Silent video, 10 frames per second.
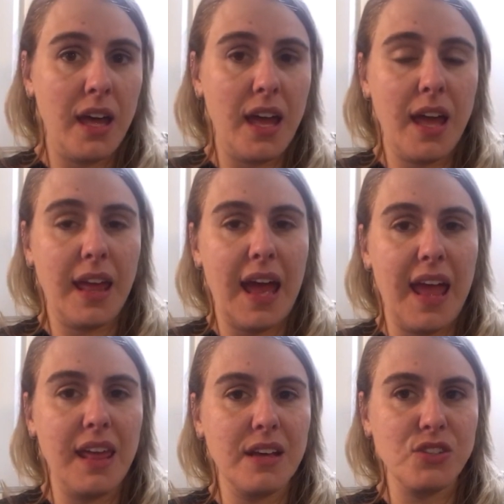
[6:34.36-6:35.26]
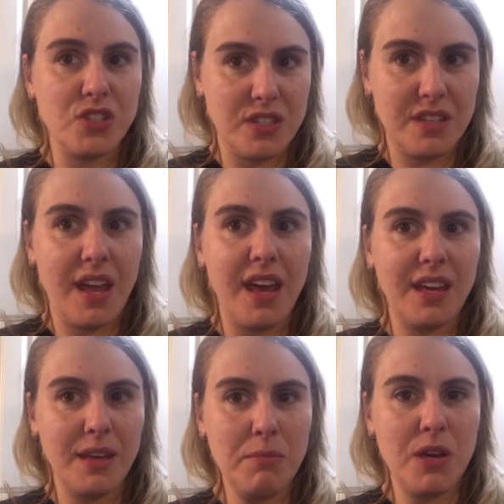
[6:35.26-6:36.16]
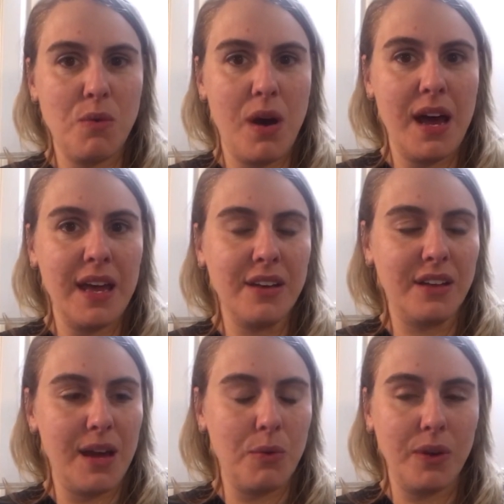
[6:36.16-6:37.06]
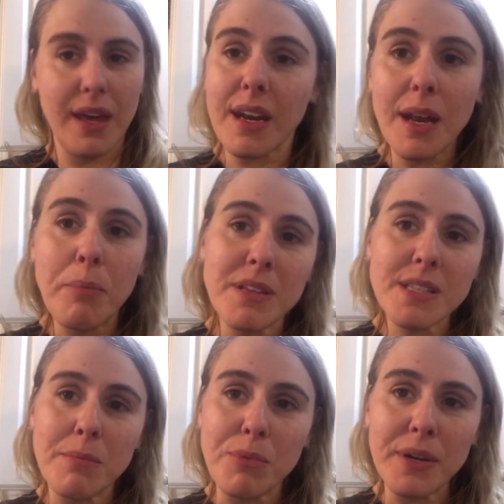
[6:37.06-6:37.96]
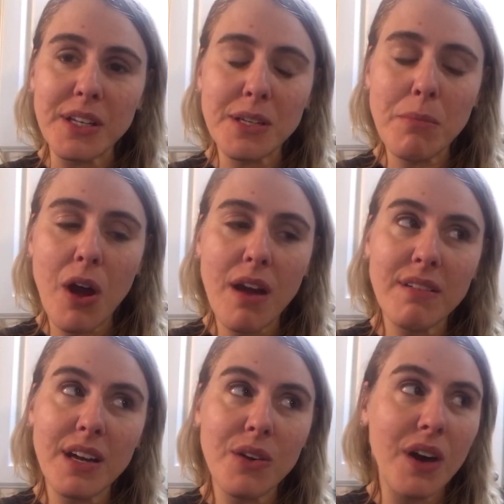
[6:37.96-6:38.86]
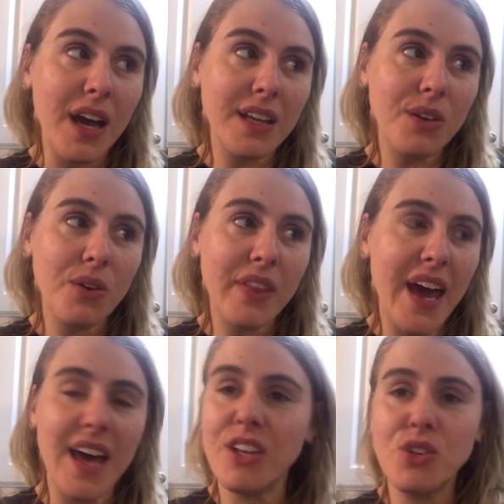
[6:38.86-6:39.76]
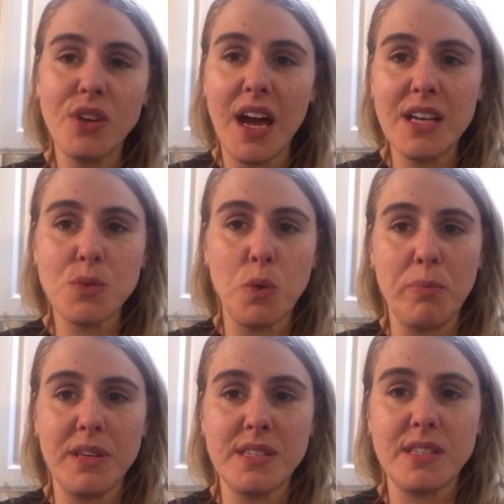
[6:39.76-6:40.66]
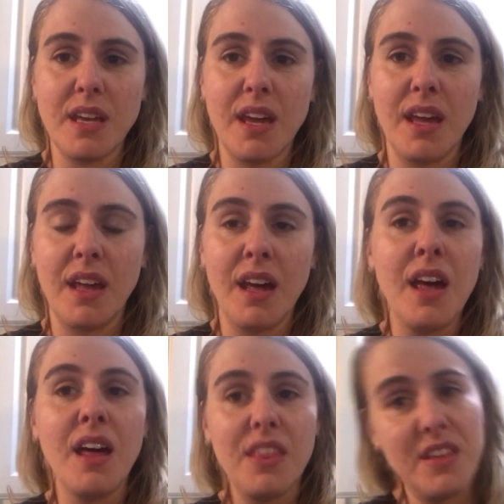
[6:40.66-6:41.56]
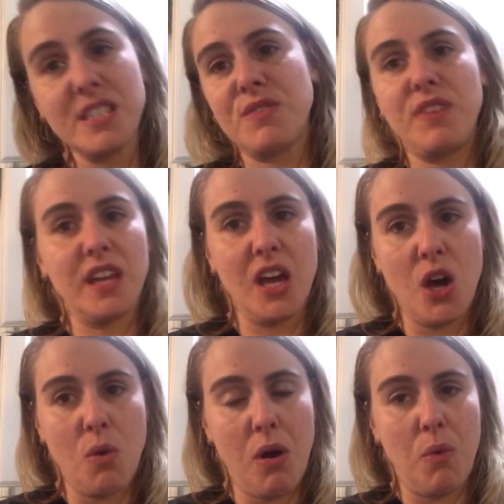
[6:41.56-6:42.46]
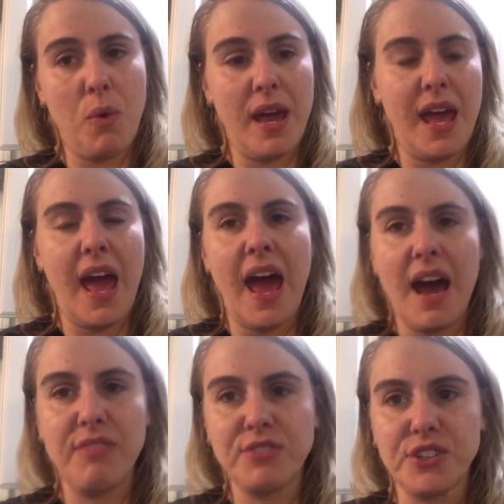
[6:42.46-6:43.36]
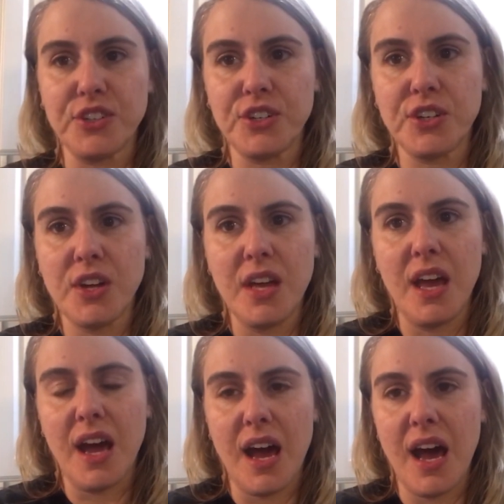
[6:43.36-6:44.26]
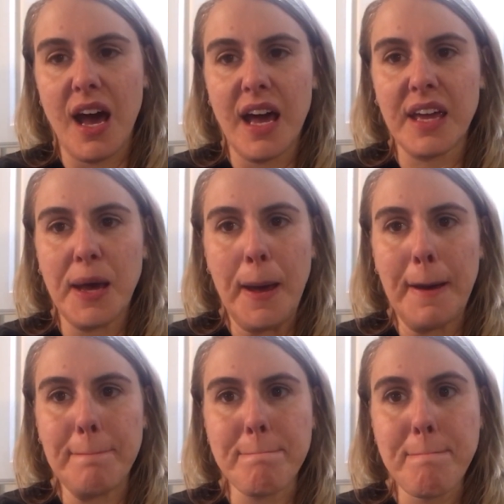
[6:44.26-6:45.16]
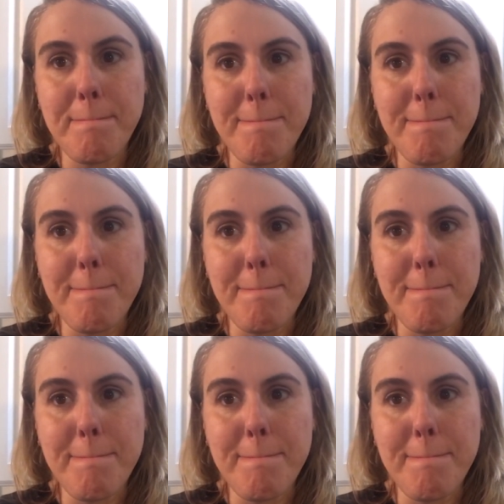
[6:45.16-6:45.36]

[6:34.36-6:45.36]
It's taking me a while. I will get it up at some point tomorrow. I know that. And you guys will be seeing this video way after I, um,